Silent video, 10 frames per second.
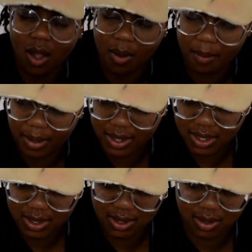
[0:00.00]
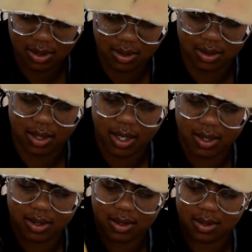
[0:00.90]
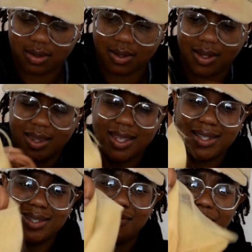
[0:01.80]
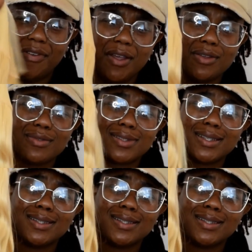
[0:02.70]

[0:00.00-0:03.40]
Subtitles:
but this is nice. This feels